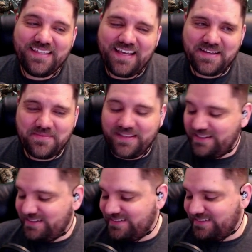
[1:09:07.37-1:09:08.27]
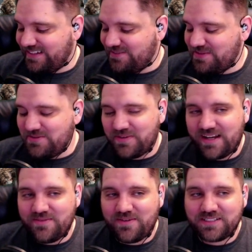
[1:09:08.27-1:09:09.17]
Yeah, man.
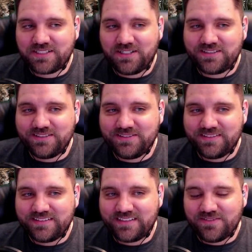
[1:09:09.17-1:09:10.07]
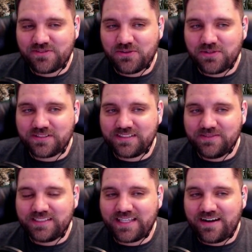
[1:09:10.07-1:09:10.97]
I watched cartoons, of course. It
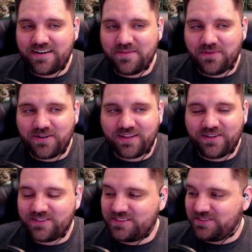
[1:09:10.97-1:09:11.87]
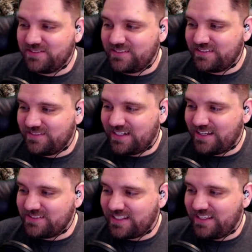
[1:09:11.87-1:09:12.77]
was Saturday morning cartoons when
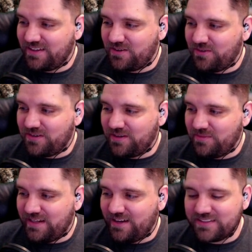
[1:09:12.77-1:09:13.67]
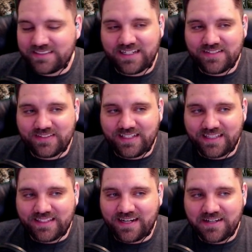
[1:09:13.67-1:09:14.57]
I was a kid growing up. Now it's not even
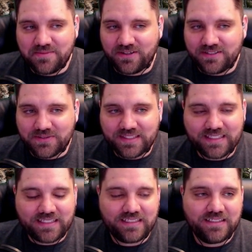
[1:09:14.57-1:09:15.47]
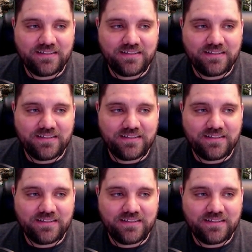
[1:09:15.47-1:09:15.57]
like that anymore, I don't think.